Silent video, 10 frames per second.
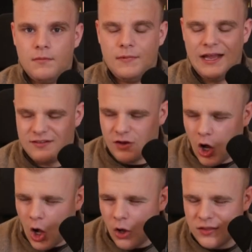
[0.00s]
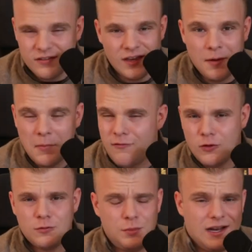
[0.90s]
It's all the same. I've
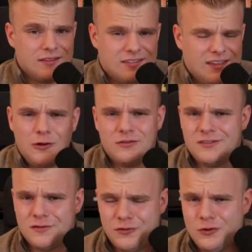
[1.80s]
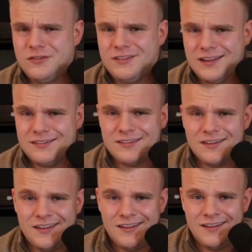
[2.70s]
also been on thousands of first dates
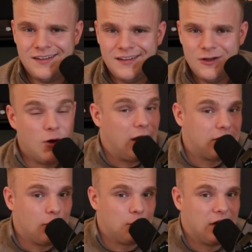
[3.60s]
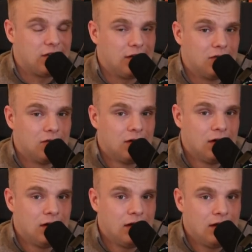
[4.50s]
where I sold myself.
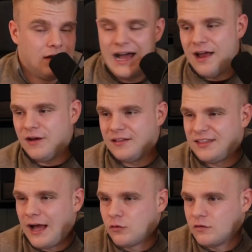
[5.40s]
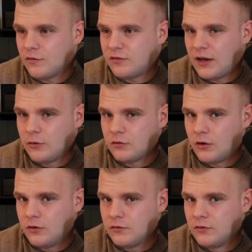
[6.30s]
I've had thousands of sales
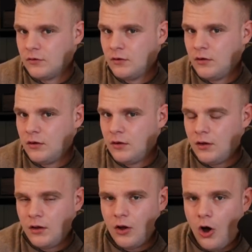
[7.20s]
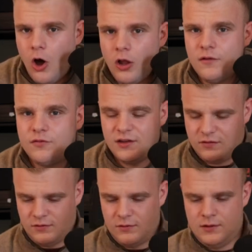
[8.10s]
calls. All of
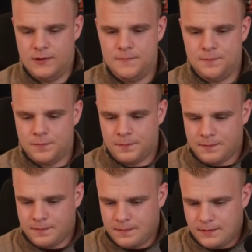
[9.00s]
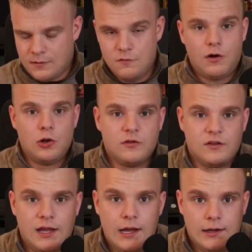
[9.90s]
this follows a
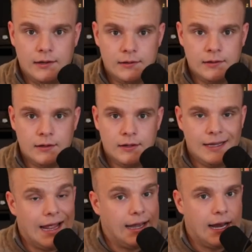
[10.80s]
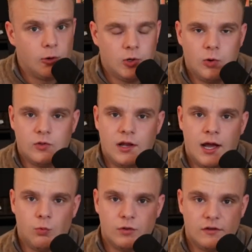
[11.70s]
line. And now you know the
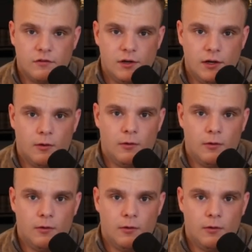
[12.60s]
line with this video.